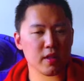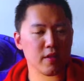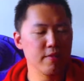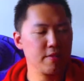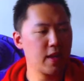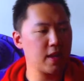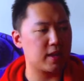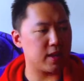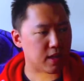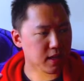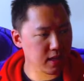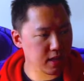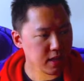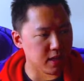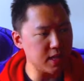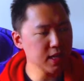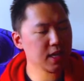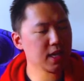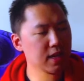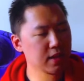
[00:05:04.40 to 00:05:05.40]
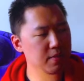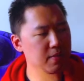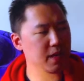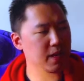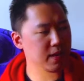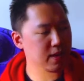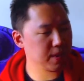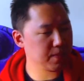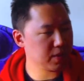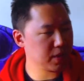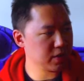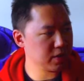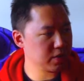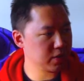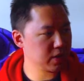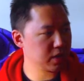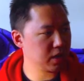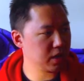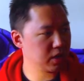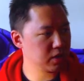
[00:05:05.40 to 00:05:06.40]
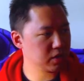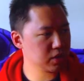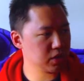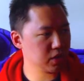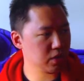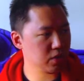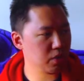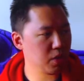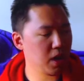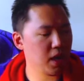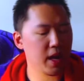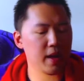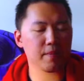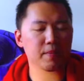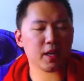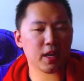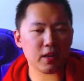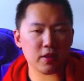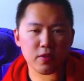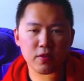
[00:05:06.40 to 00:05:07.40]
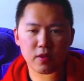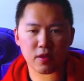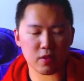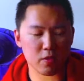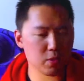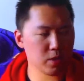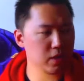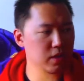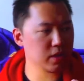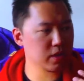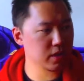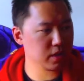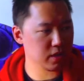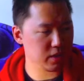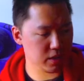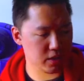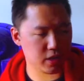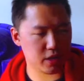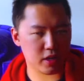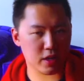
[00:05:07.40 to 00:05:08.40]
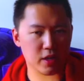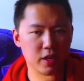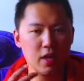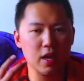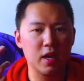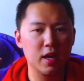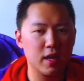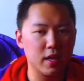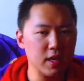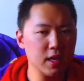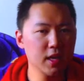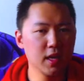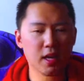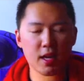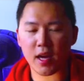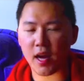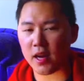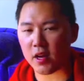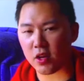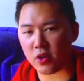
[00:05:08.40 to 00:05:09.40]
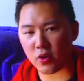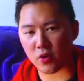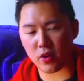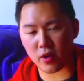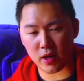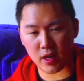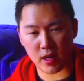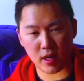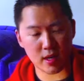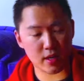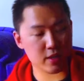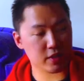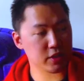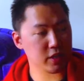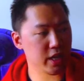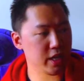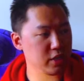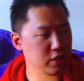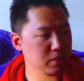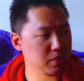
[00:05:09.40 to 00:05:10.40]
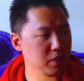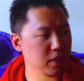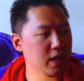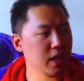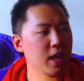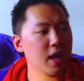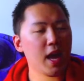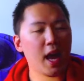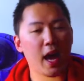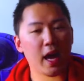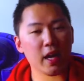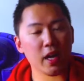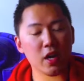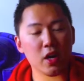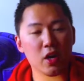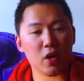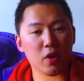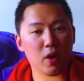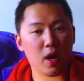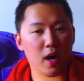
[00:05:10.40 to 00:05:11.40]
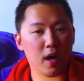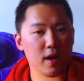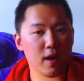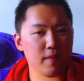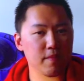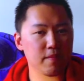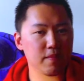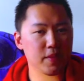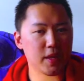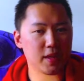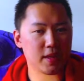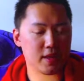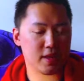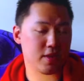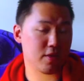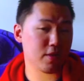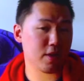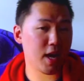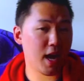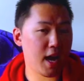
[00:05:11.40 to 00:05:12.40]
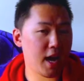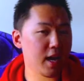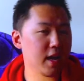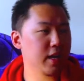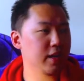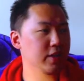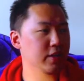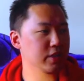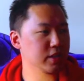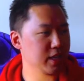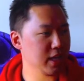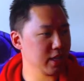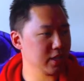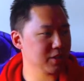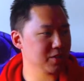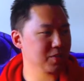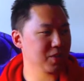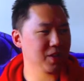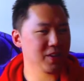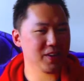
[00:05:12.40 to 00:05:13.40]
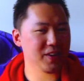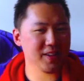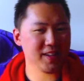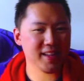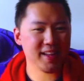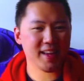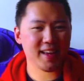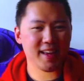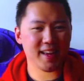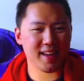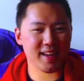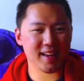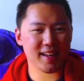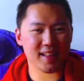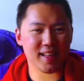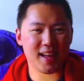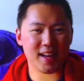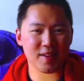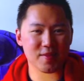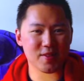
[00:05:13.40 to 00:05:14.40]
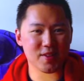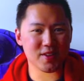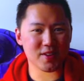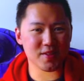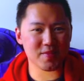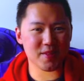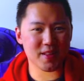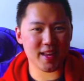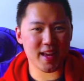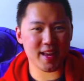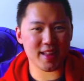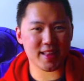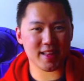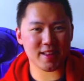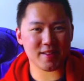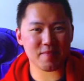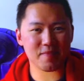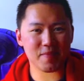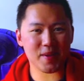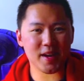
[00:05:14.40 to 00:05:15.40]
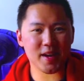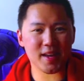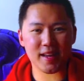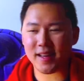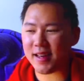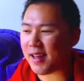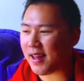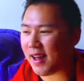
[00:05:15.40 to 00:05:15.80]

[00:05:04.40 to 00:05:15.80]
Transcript: the fact that geek has been accepted into our culture as well. I'm kind of using the word nerd, geek, and dork interchangeably. I know that they're not interchangeable in a lot of circumstances, but